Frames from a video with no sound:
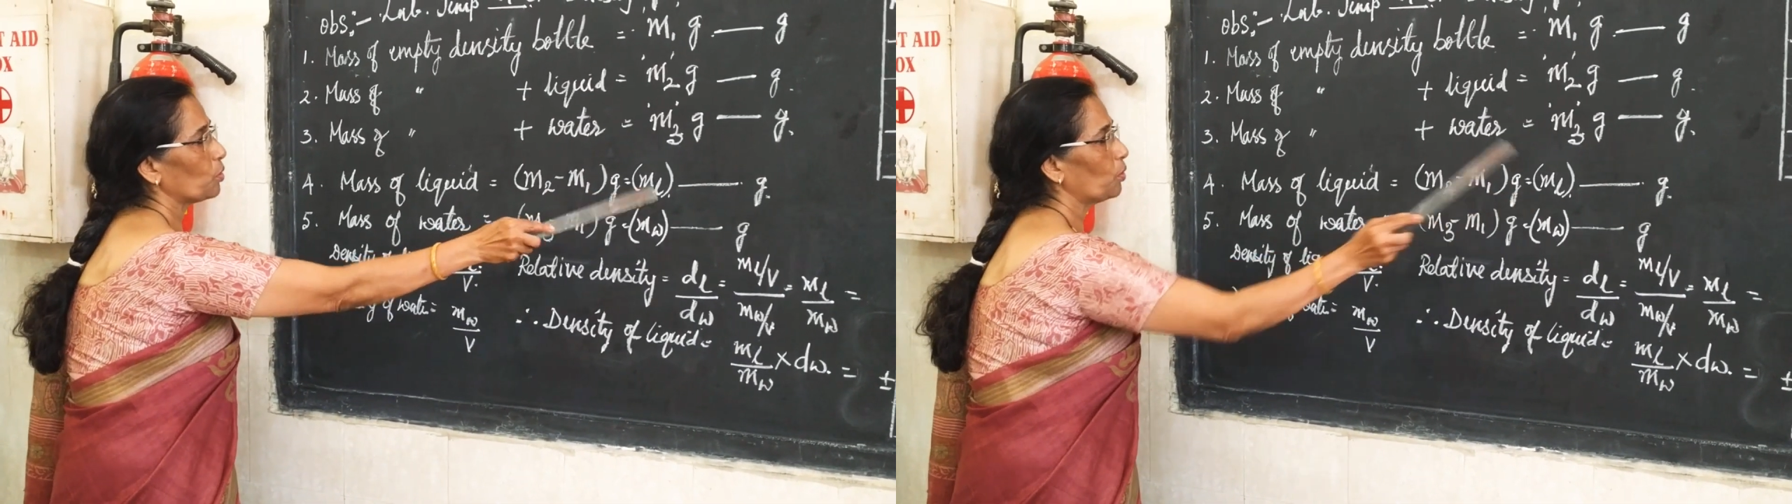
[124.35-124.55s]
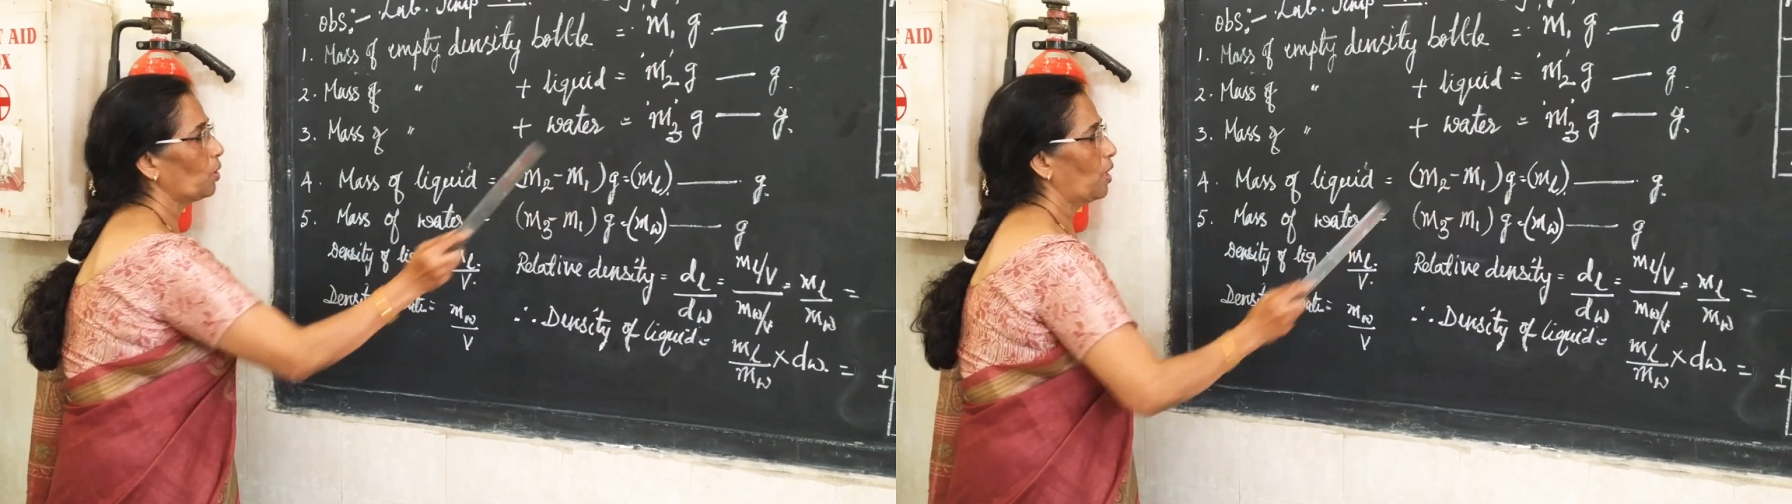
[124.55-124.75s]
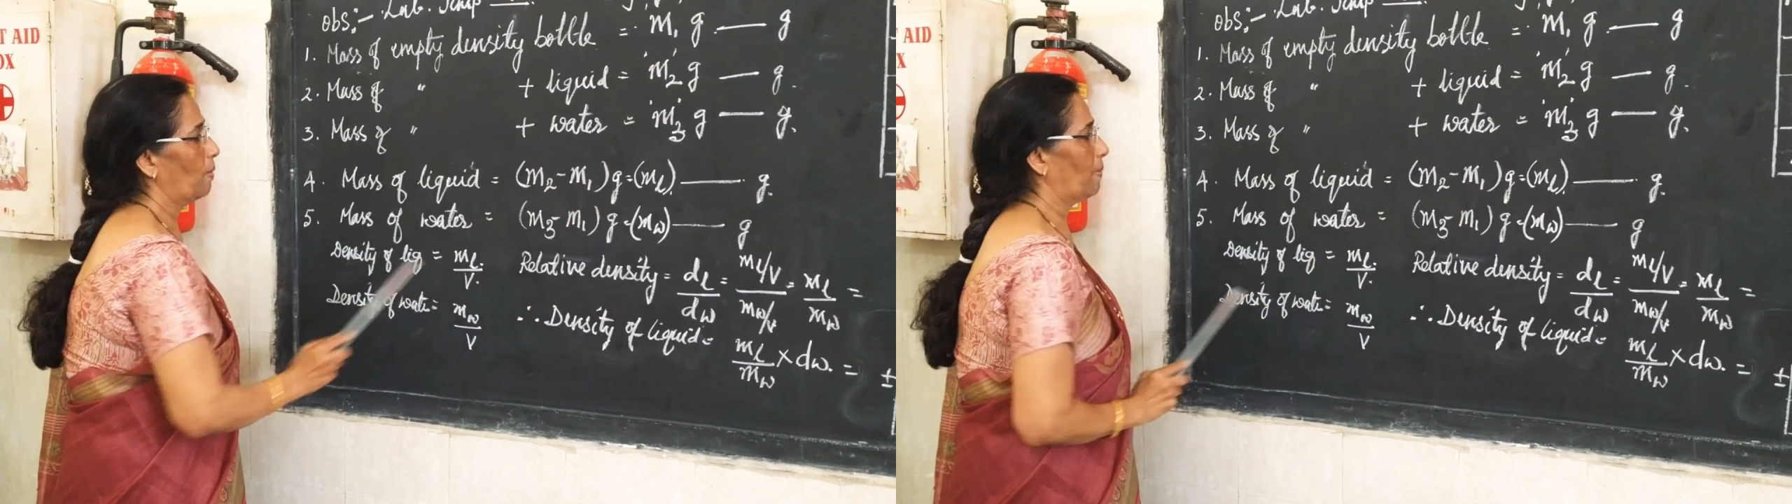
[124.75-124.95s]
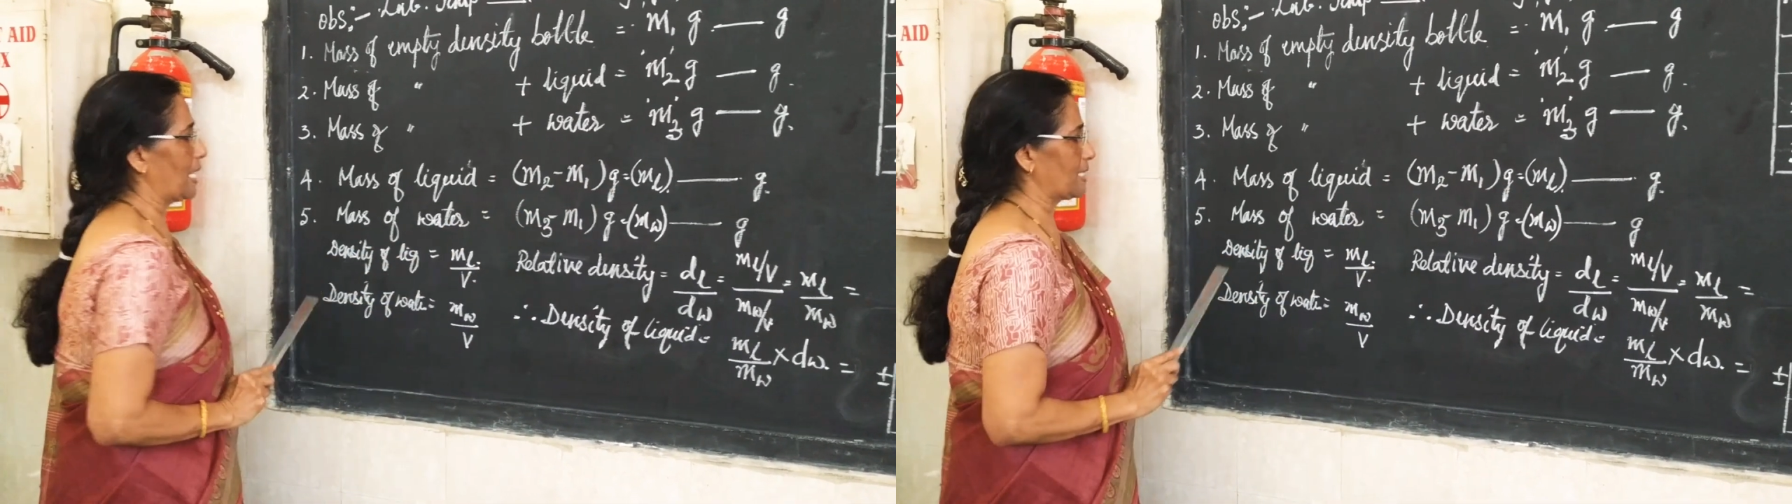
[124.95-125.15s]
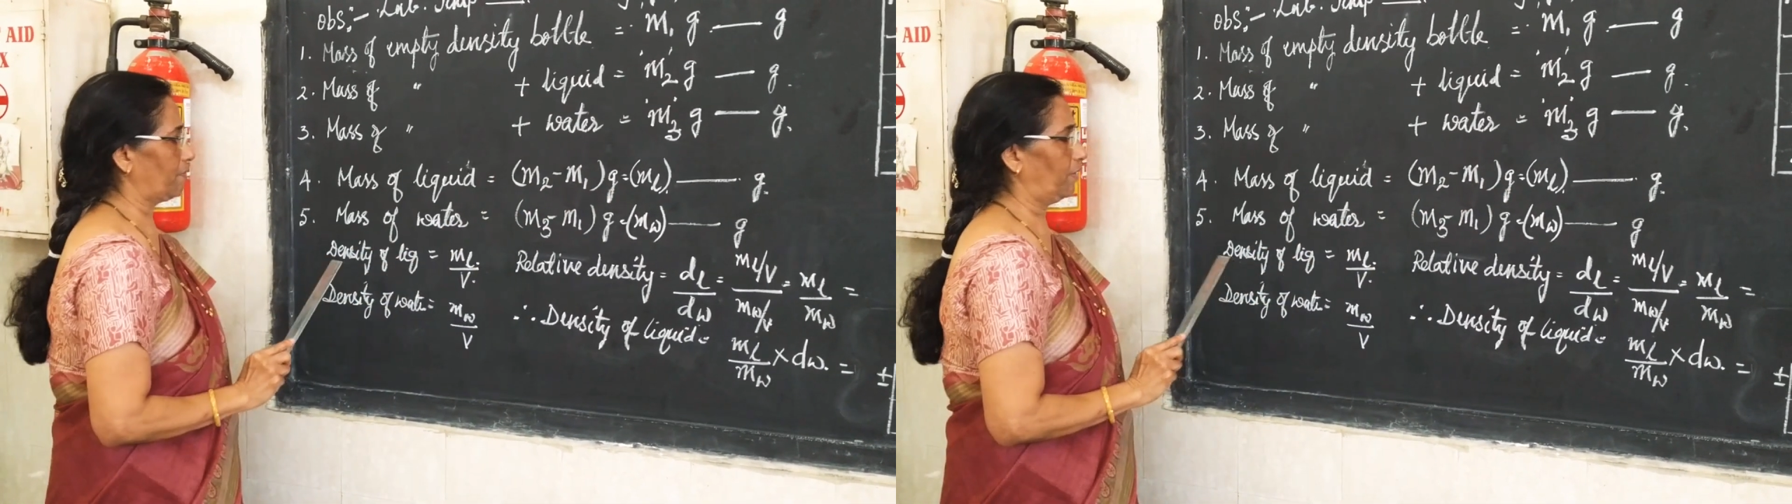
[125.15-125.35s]
you
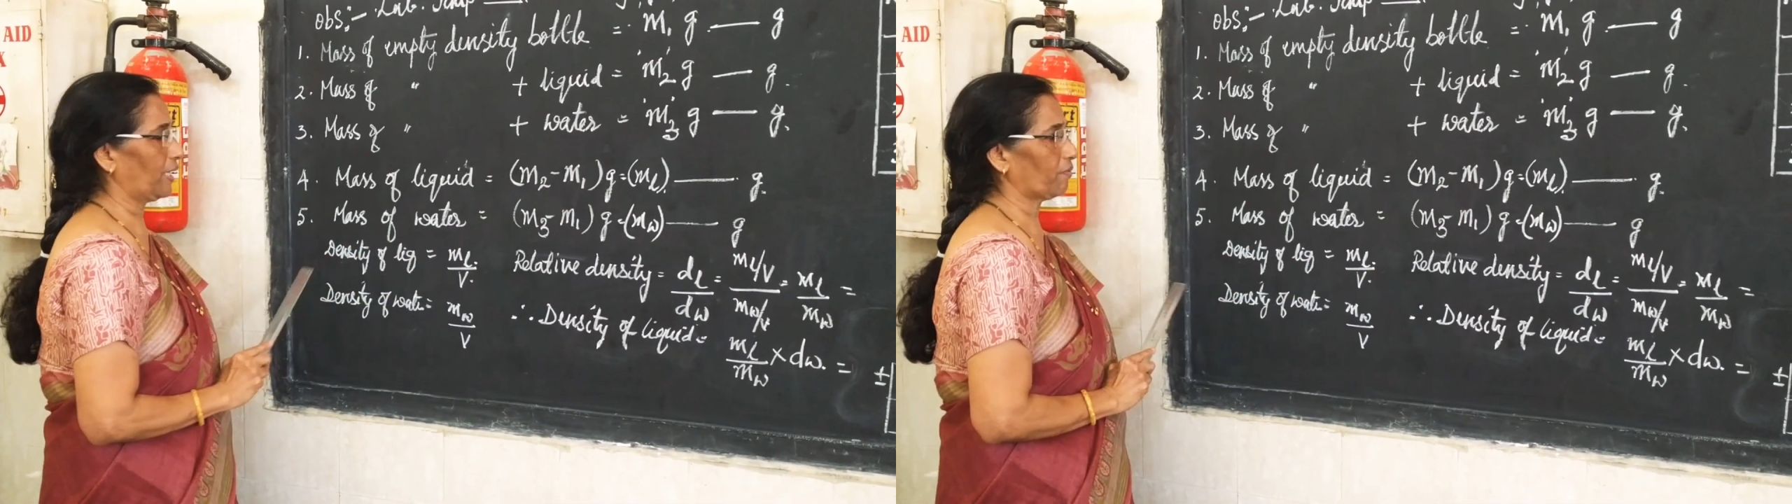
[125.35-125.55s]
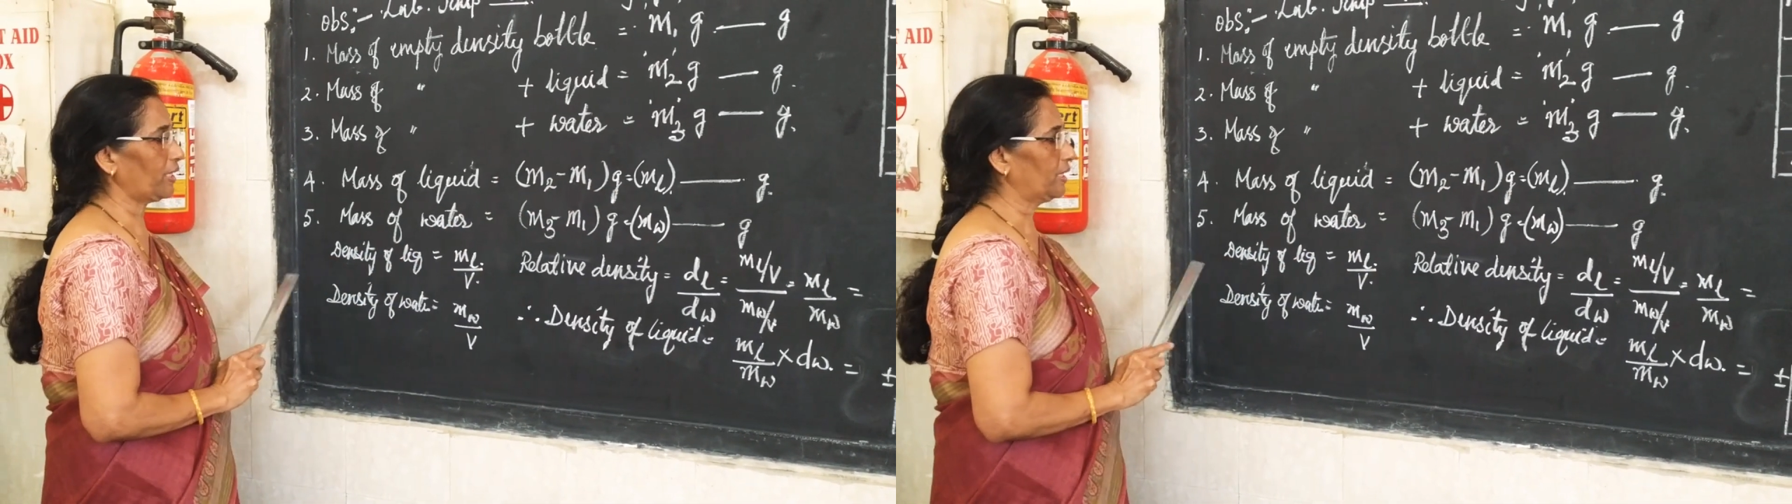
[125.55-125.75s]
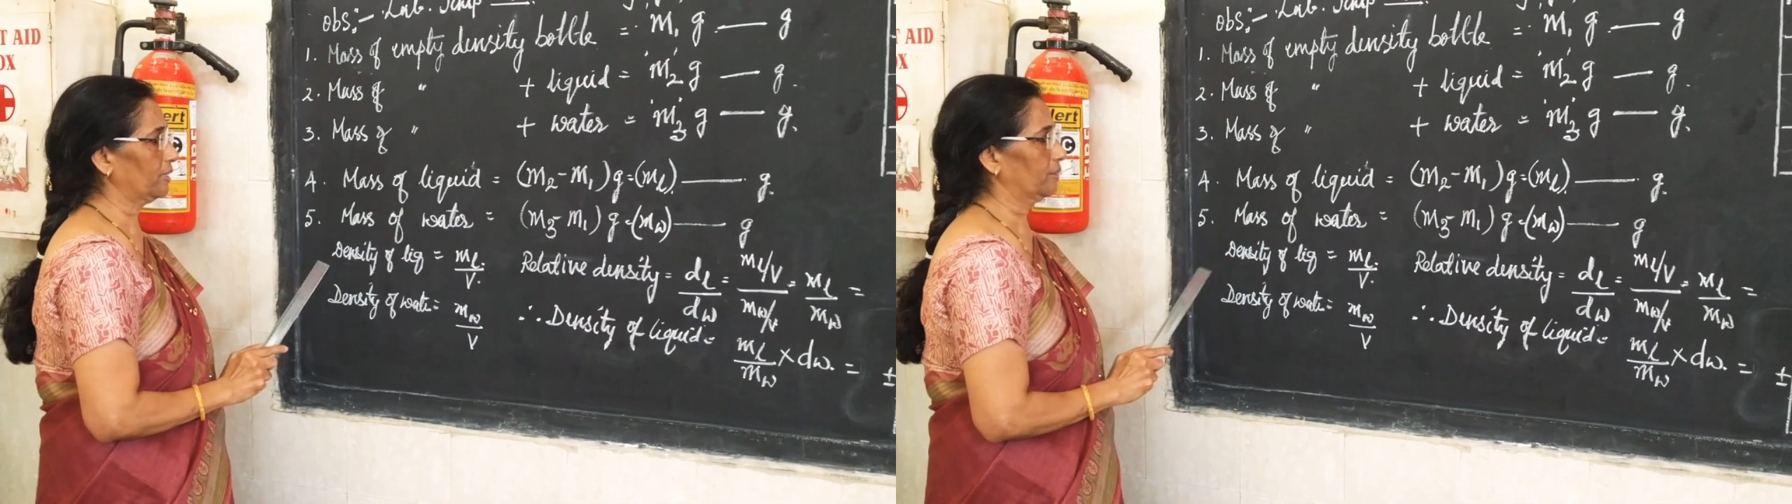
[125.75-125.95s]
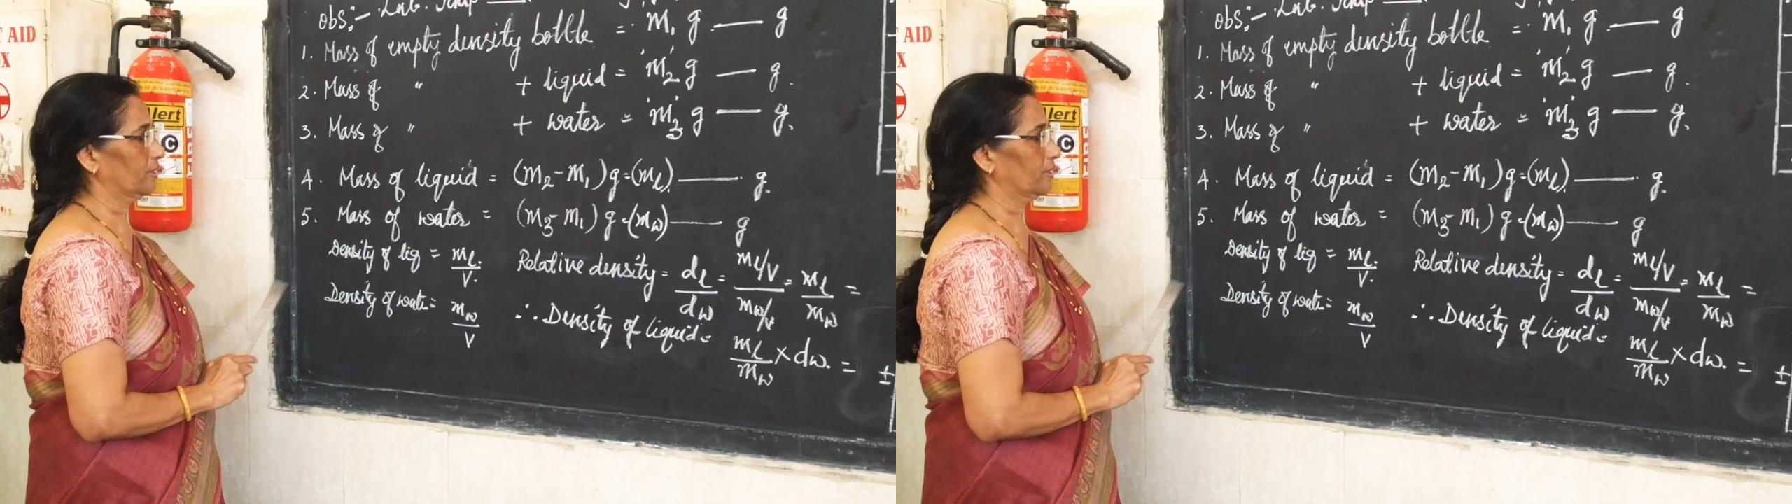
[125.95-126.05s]
mass of liquid.